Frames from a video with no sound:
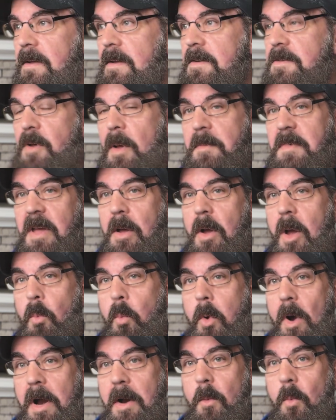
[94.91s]
So I'm thinking,
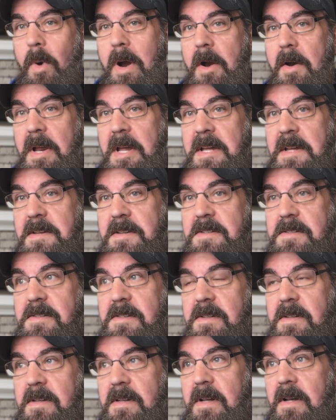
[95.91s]
where
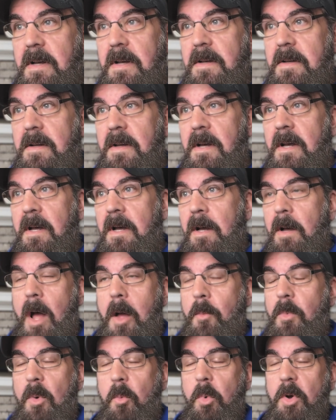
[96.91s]
is,
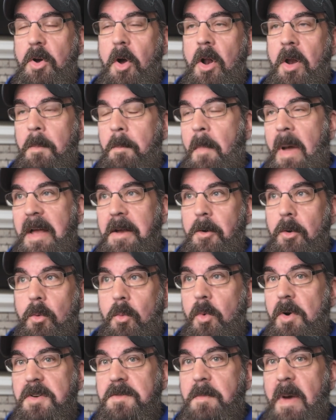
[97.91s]
we'll call him Michael.
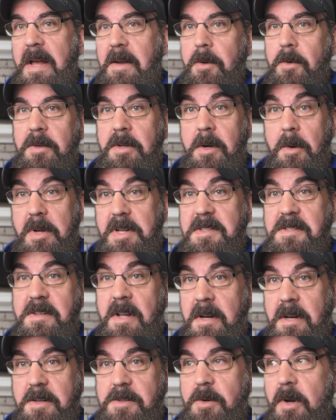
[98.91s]
Where's Michael? His
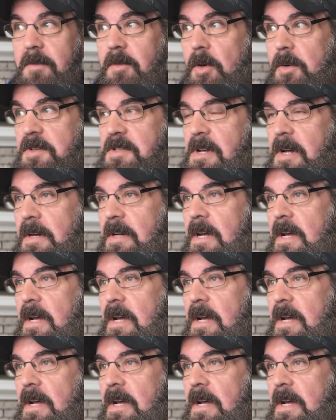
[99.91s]
son, his 12-year-old son.